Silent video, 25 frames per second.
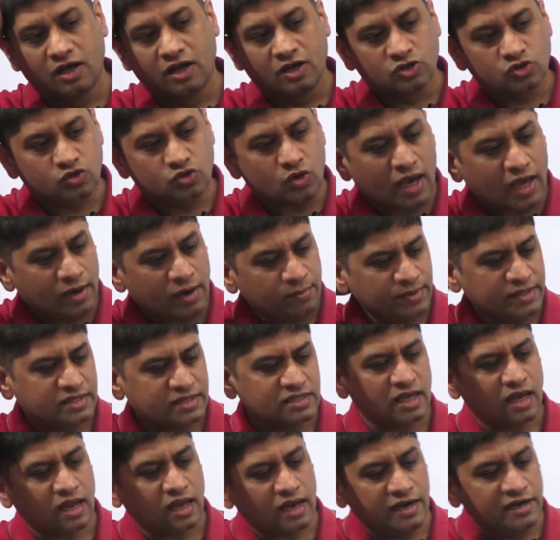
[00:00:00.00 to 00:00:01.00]
So
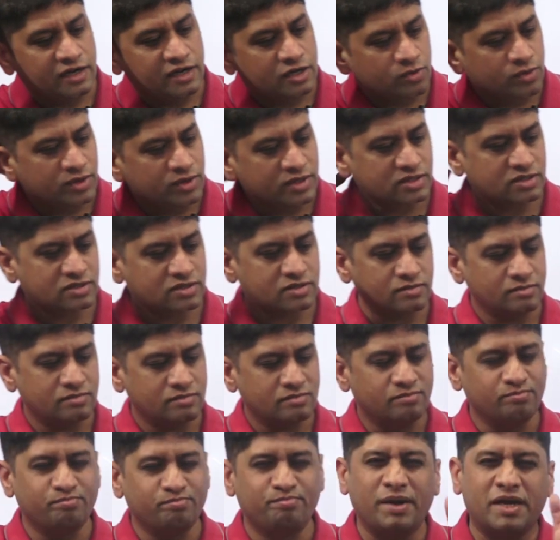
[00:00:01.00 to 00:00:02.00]
NPCIL interviews
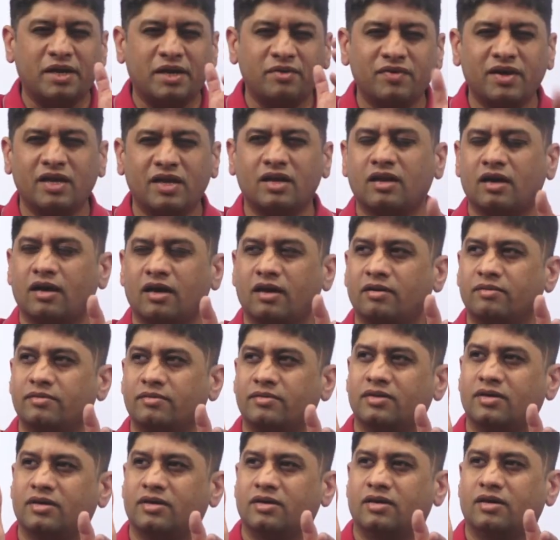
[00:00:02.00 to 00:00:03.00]
between
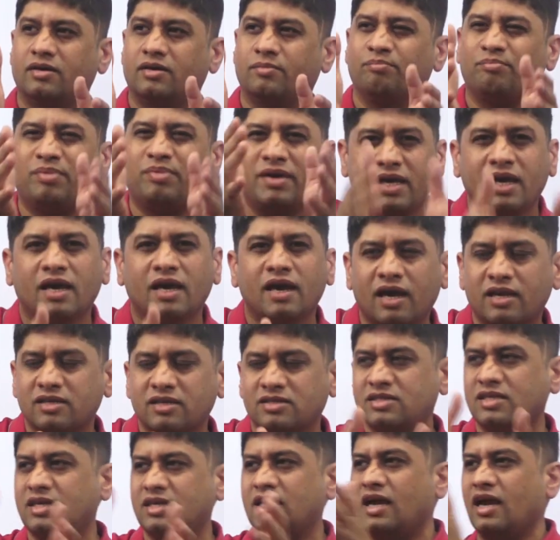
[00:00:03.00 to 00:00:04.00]

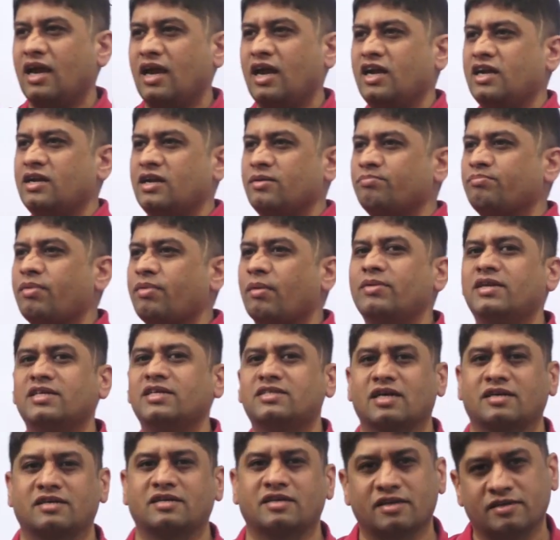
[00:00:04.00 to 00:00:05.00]
BARC and
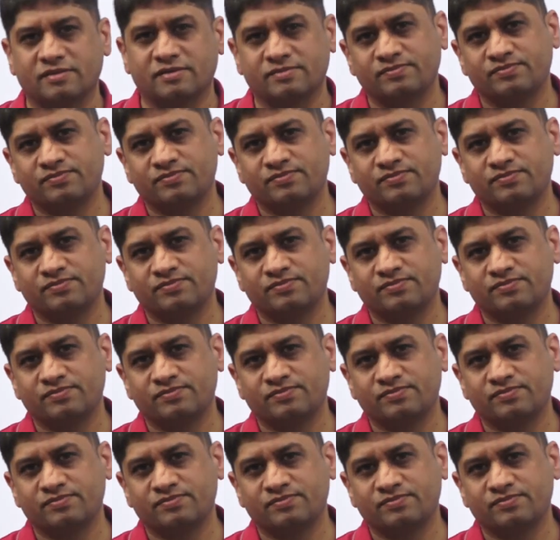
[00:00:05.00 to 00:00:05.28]
public sector.